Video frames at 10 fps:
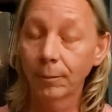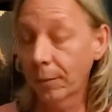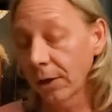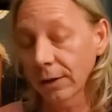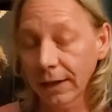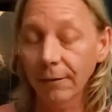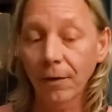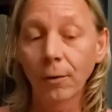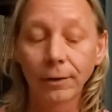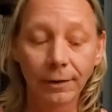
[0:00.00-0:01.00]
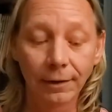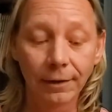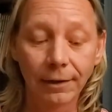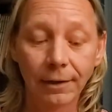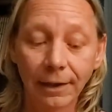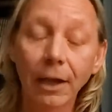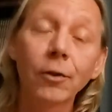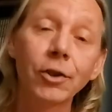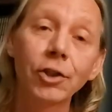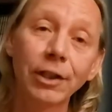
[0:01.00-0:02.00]
apparently I found the
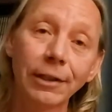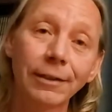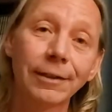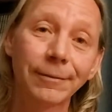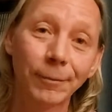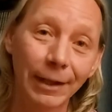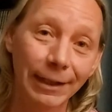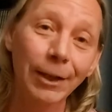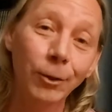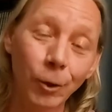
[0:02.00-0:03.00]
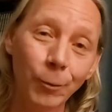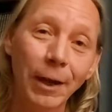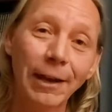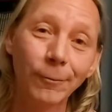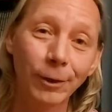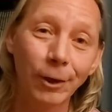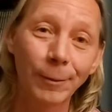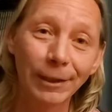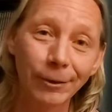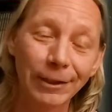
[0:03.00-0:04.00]
yellow sheet, my yellow notepad with all
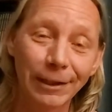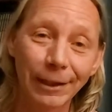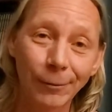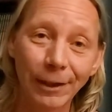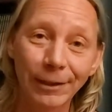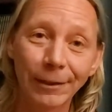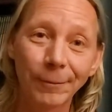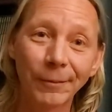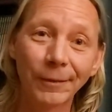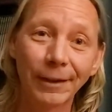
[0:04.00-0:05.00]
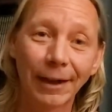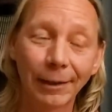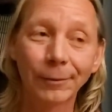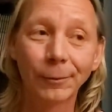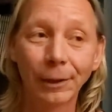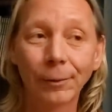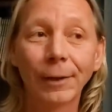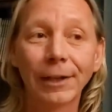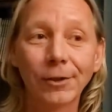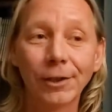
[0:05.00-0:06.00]
my lyrics as I write them. I
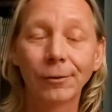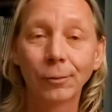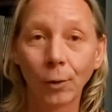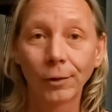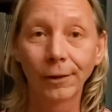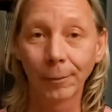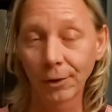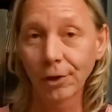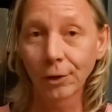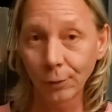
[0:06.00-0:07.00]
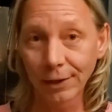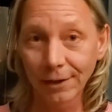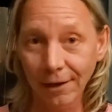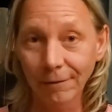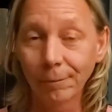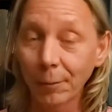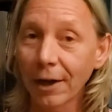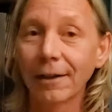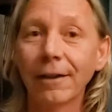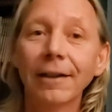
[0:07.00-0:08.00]
rearranged and wrote a bunch of new stuff,
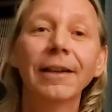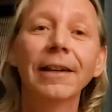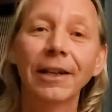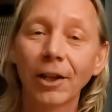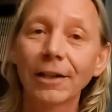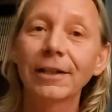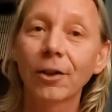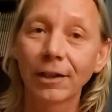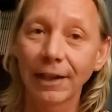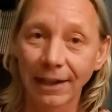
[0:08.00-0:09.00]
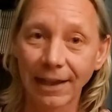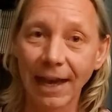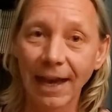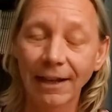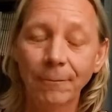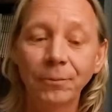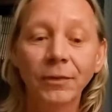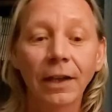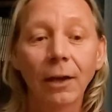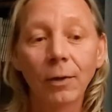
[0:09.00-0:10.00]
but it all started like that.
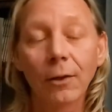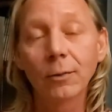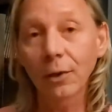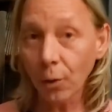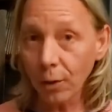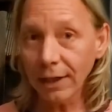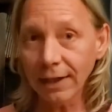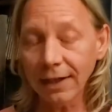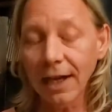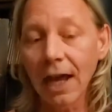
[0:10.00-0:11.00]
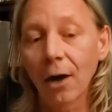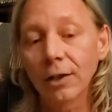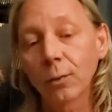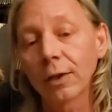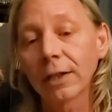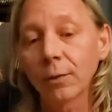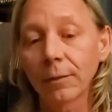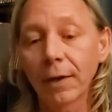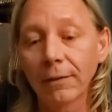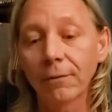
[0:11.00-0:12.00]
And when I was recording it, I was working
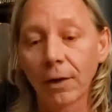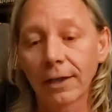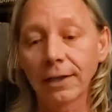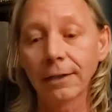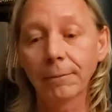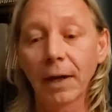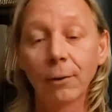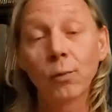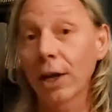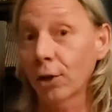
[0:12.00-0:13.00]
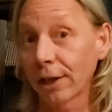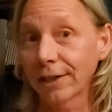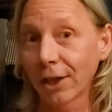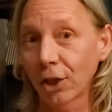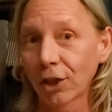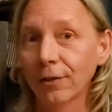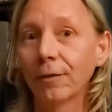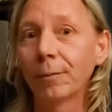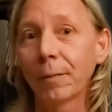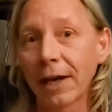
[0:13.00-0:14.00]
with my friend, my record
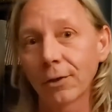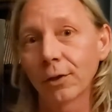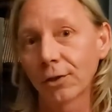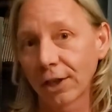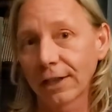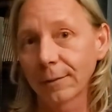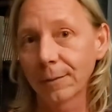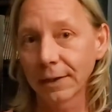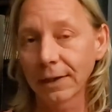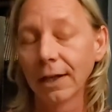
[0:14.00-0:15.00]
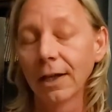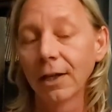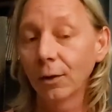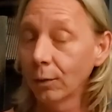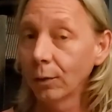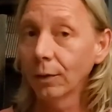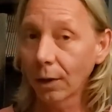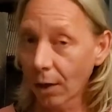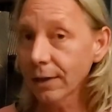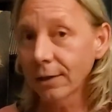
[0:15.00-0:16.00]
executive, Patrick Jacobs, who
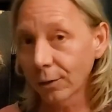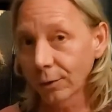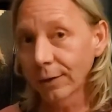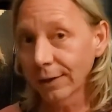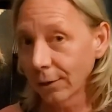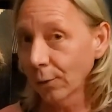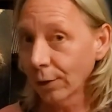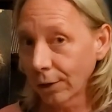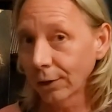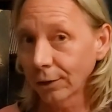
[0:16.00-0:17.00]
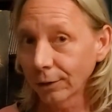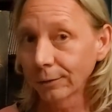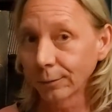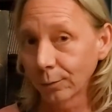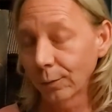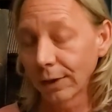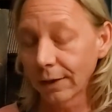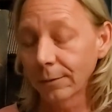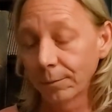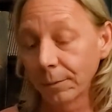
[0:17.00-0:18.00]
also is no longer
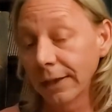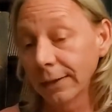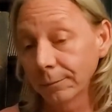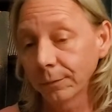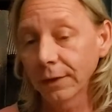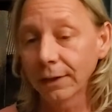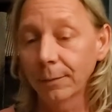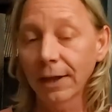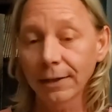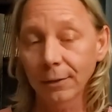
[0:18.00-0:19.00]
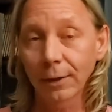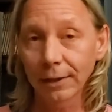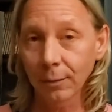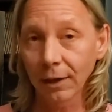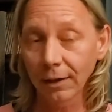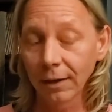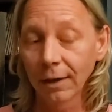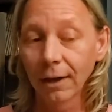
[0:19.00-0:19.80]
with me. He passed away as well.